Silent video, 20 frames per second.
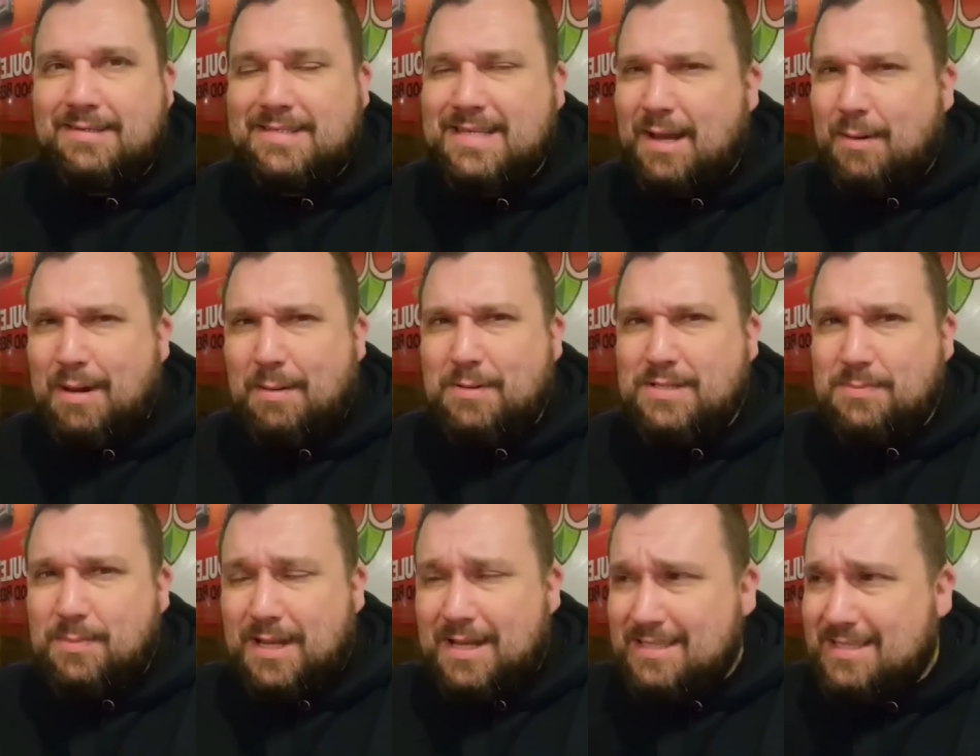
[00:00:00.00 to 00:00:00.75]
So up
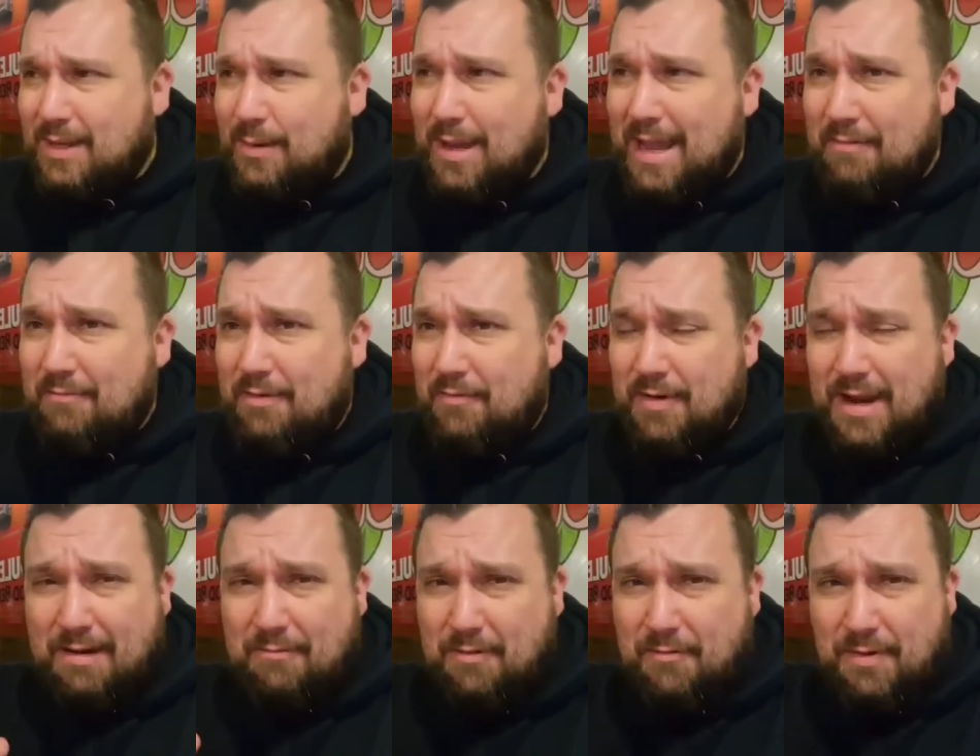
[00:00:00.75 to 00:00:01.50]
it's been. So
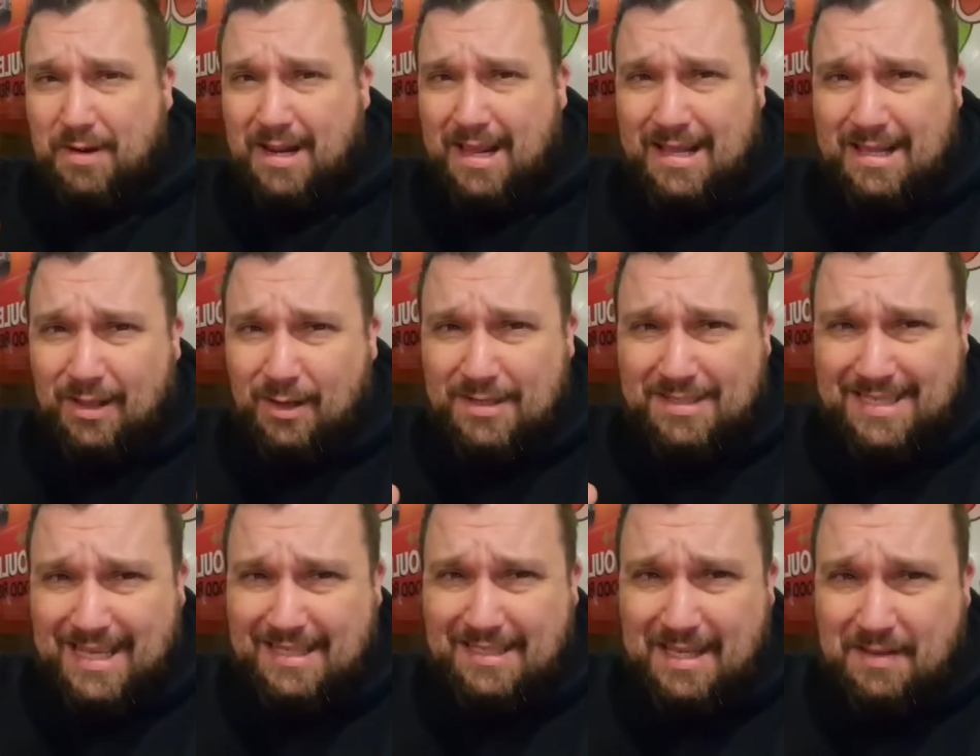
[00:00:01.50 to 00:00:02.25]
everything, everything there, like
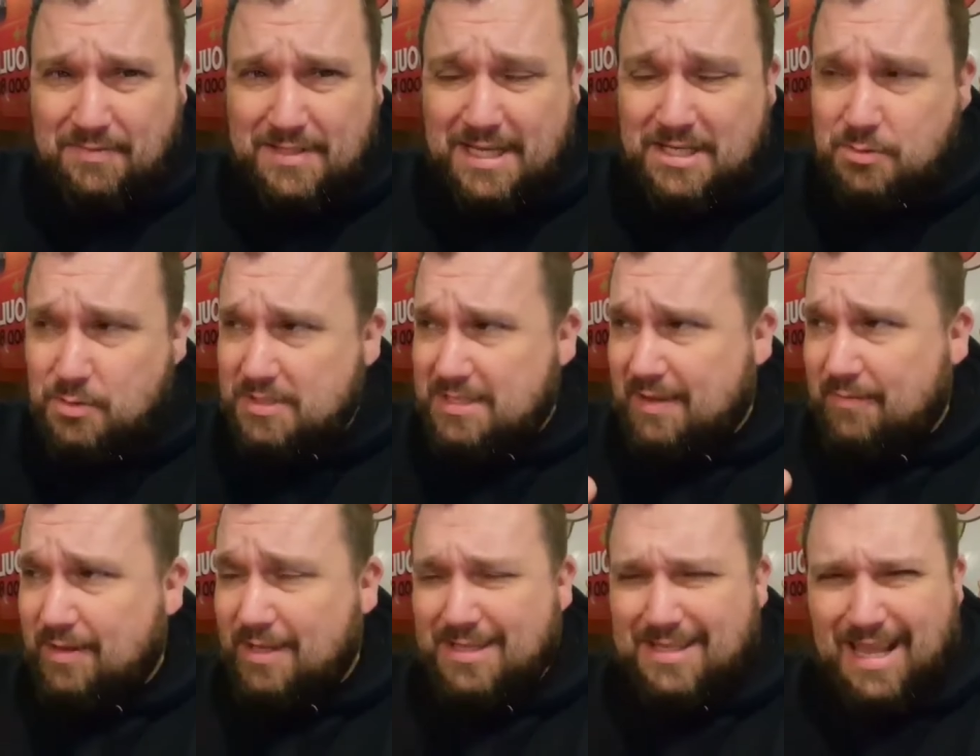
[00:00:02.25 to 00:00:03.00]
16th century,
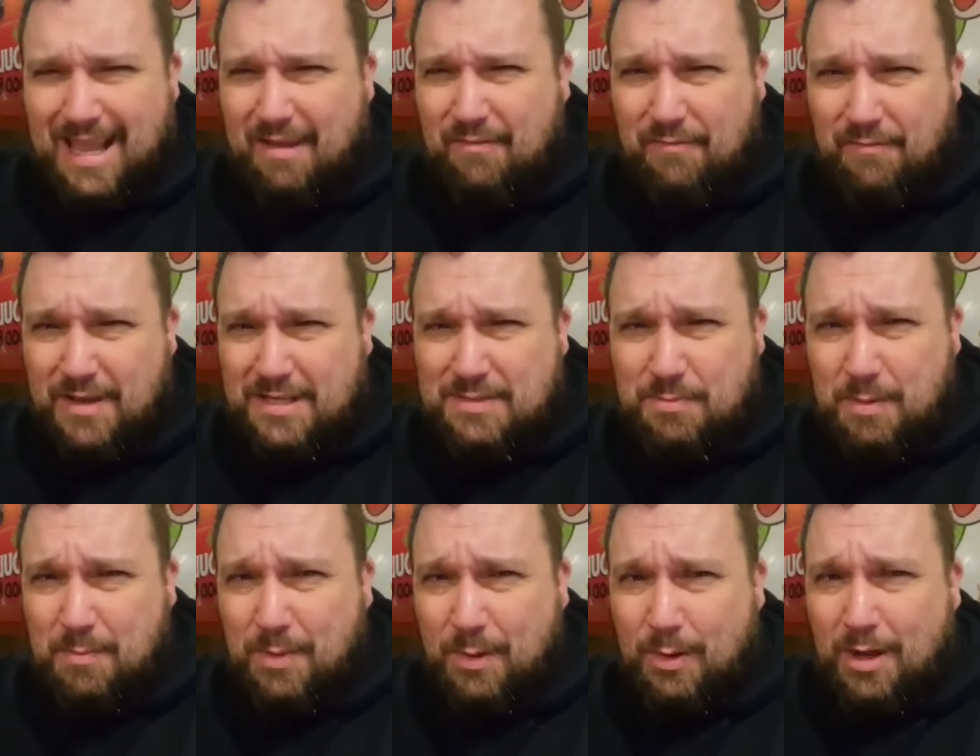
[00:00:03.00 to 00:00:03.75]
17th, everything's
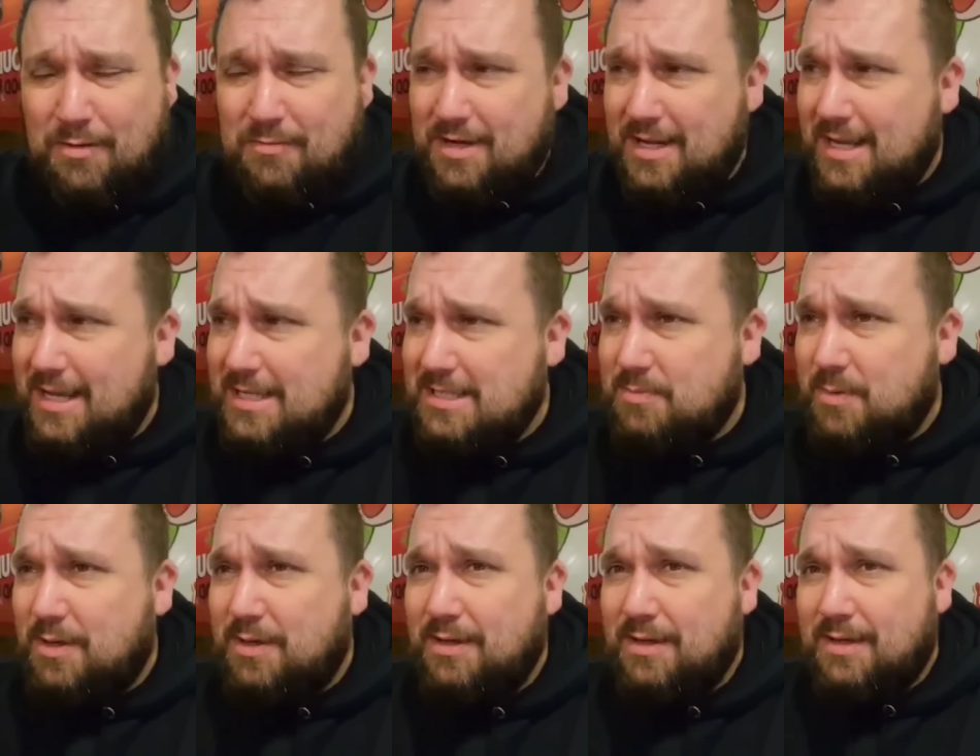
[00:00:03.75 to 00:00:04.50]
been built over the years.
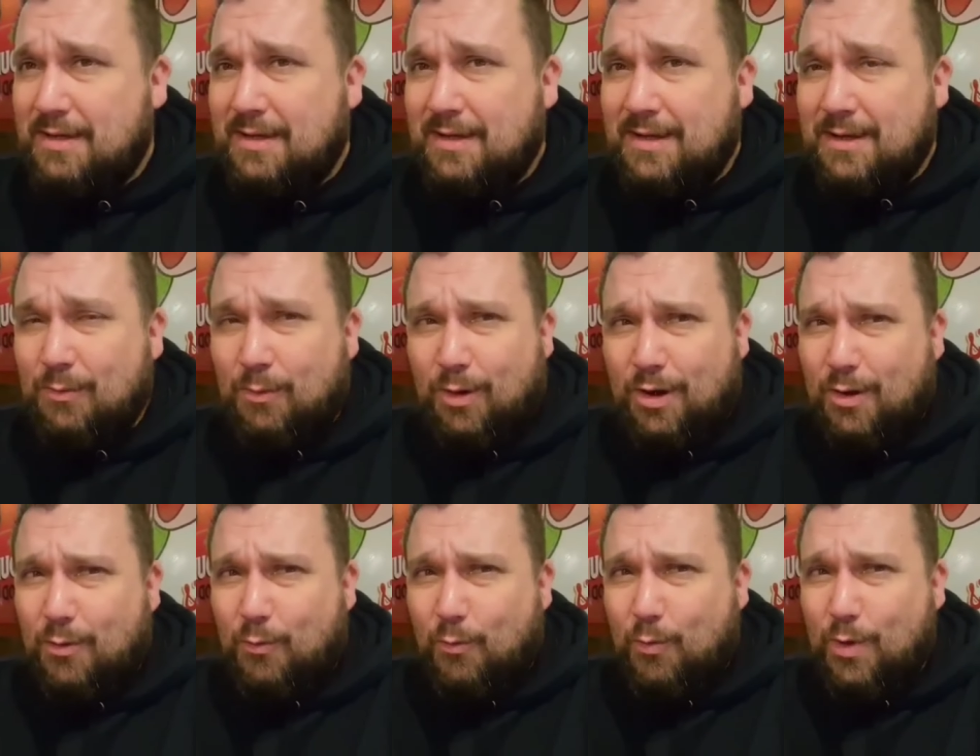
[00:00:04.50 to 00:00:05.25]
But
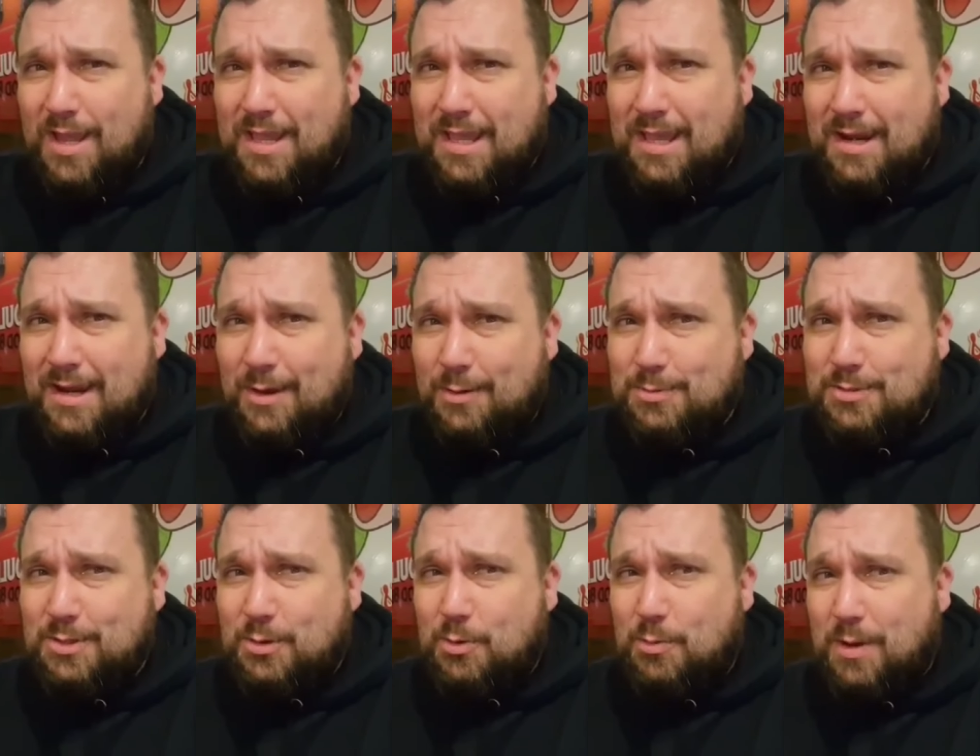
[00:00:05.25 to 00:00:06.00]
what a wicked
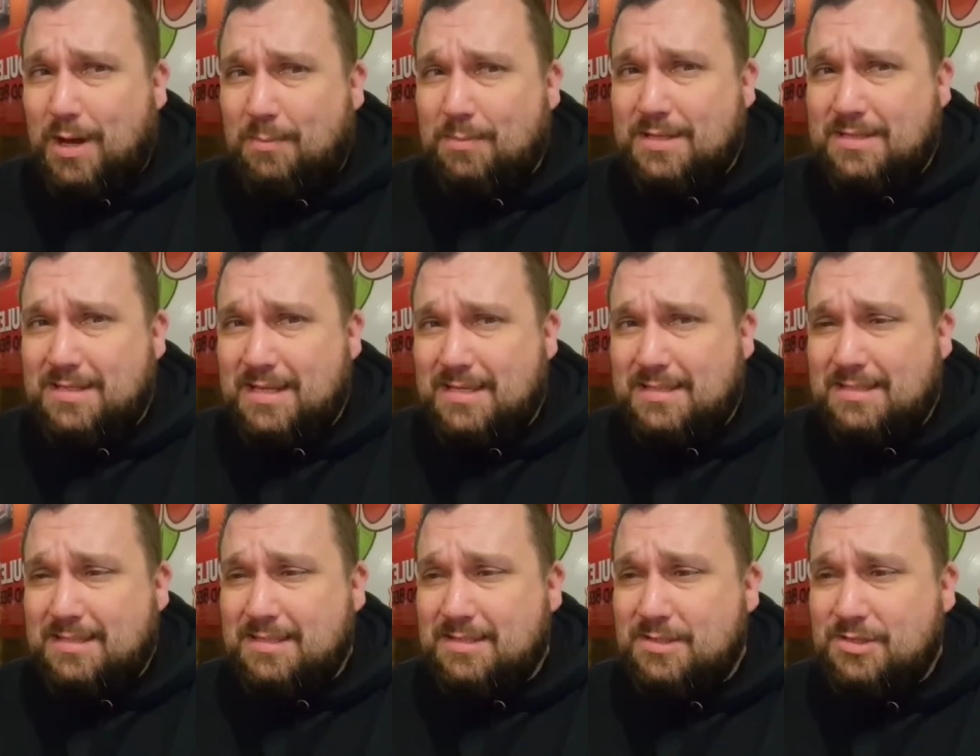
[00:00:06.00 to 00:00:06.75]
old school pub this
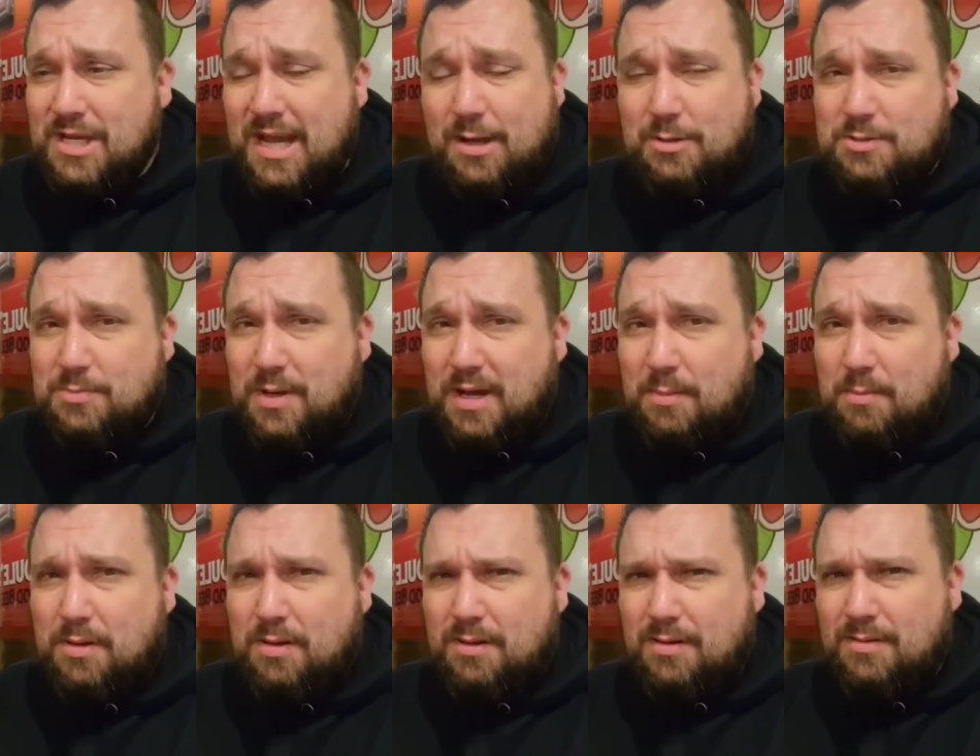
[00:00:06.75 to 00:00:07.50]
is. Jowls pub.